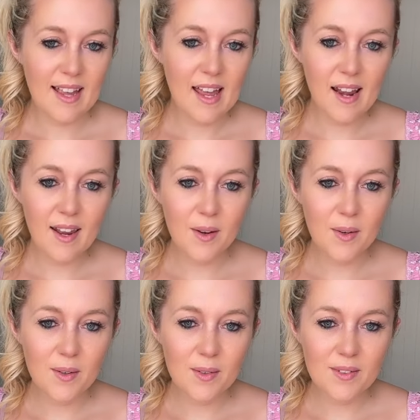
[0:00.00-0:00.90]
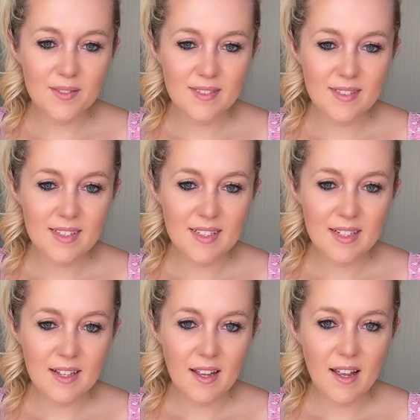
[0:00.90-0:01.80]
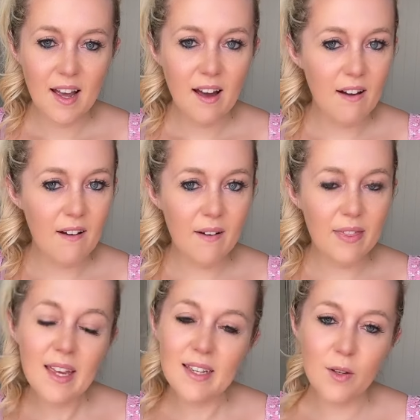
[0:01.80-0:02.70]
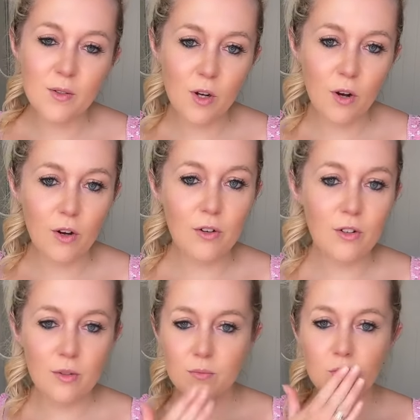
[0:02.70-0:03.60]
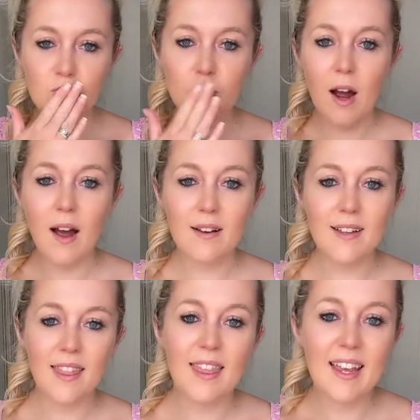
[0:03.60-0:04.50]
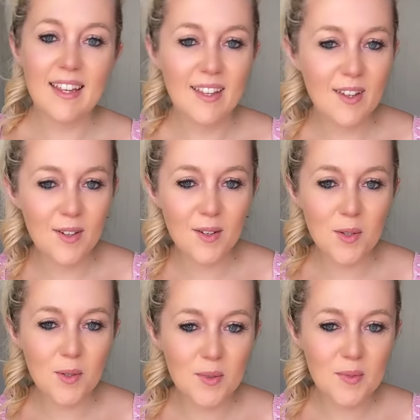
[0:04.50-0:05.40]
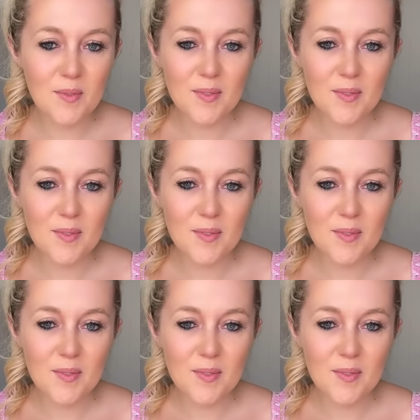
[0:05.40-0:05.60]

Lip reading: Hello. Ah, thank you, Todd. Thank you.